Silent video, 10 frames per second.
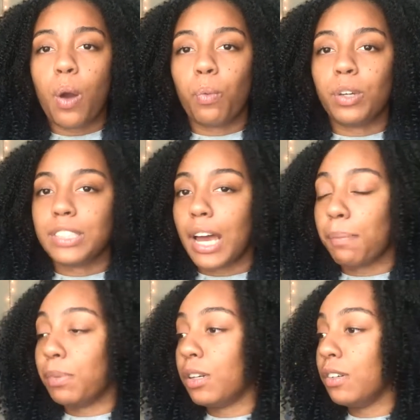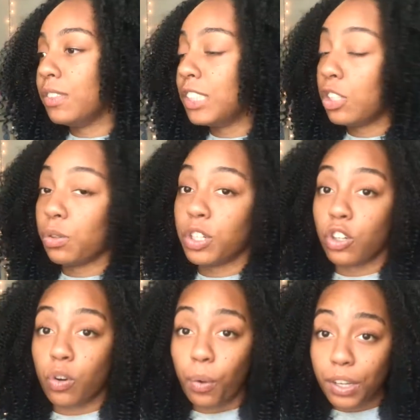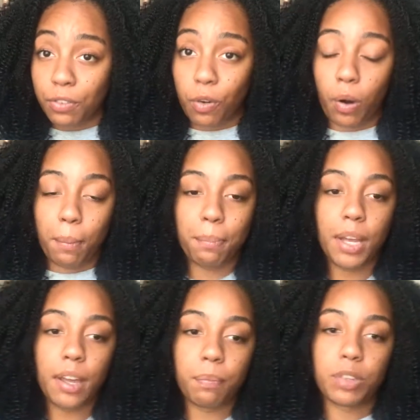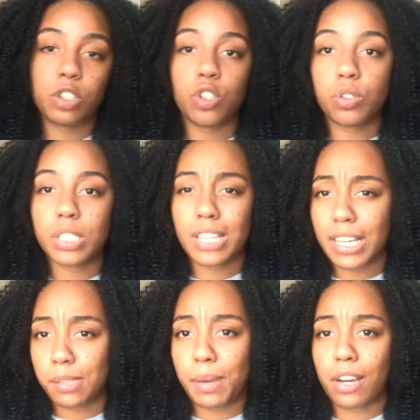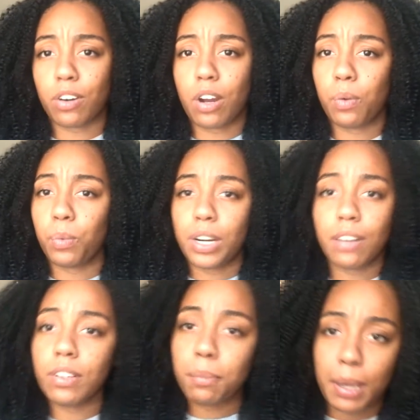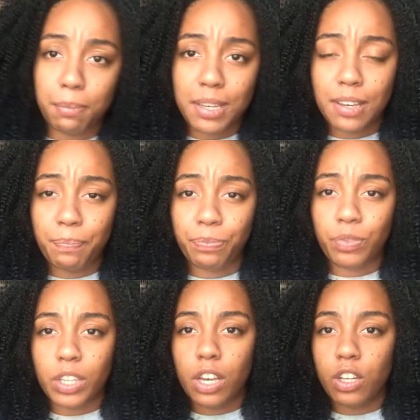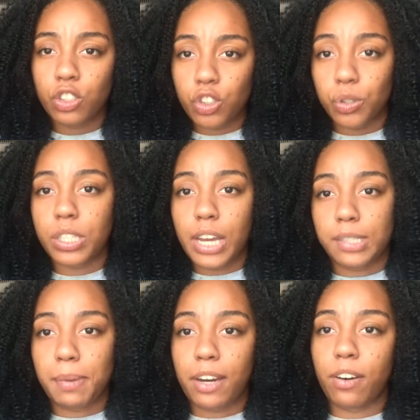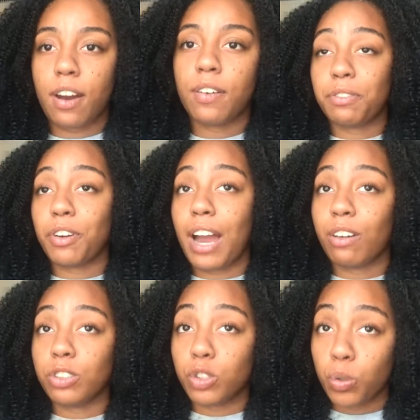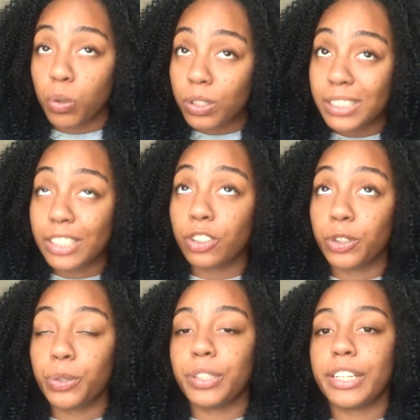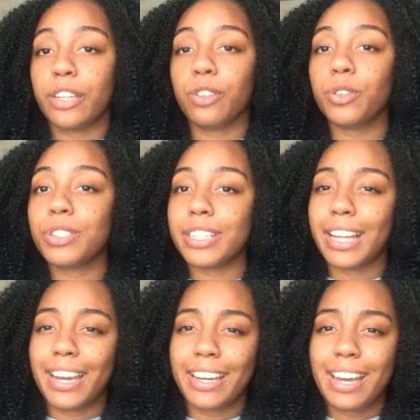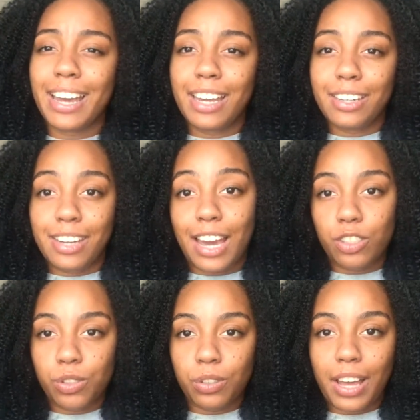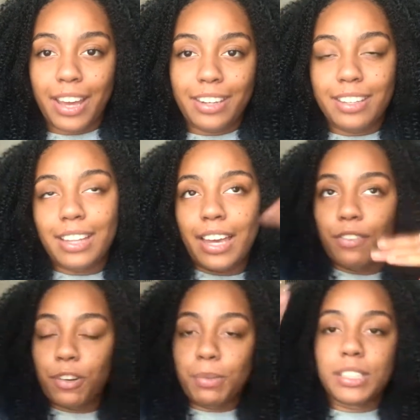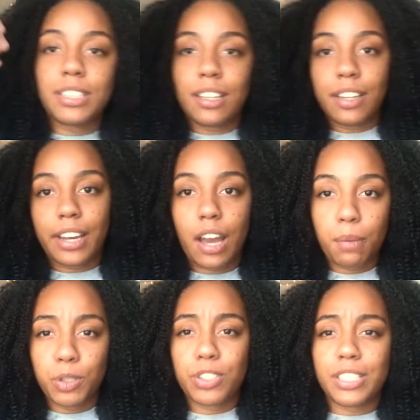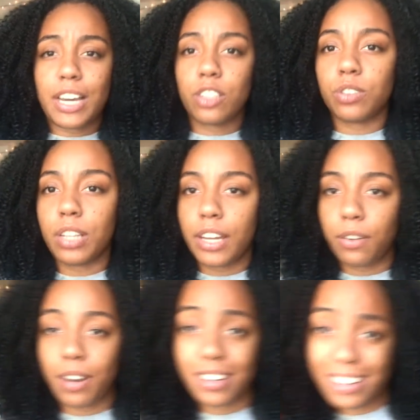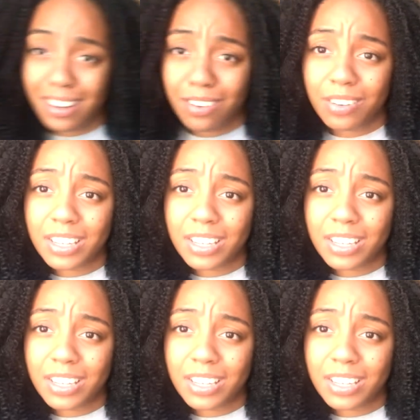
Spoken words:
what type of scenery you're going for. But choose a nice background, whatever it may be. Choose a nice background. If you're outdoors and you're shooting and you're using like natural lighting, like from the sun, like how I'm using natural lighting right now,